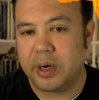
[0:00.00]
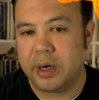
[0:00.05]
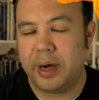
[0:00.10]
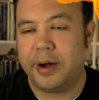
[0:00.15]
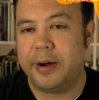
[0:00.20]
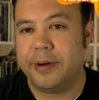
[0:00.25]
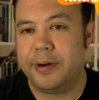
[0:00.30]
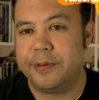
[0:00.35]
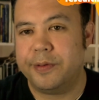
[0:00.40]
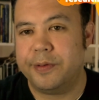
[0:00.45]

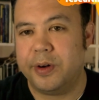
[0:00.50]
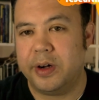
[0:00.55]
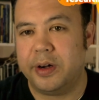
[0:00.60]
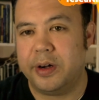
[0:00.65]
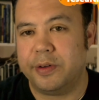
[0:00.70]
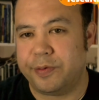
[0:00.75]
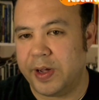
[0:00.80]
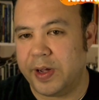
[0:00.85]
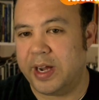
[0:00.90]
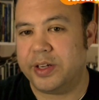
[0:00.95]

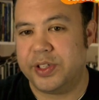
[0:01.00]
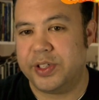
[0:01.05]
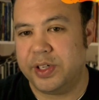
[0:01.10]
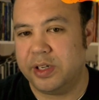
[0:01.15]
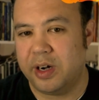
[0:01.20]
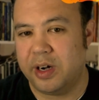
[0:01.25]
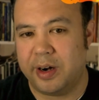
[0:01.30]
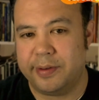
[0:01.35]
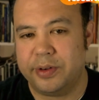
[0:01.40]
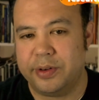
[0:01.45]
of fantasy
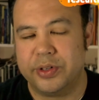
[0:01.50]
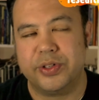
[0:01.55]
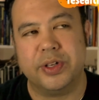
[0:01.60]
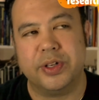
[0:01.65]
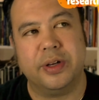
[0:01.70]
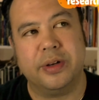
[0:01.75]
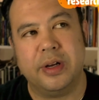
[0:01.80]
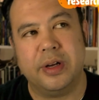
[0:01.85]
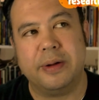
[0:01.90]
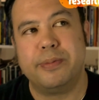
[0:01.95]
novels
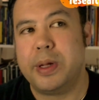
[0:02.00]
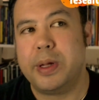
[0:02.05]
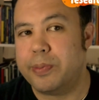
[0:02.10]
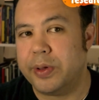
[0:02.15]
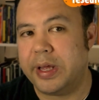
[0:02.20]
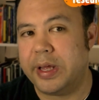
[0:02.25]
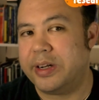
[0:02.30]
and people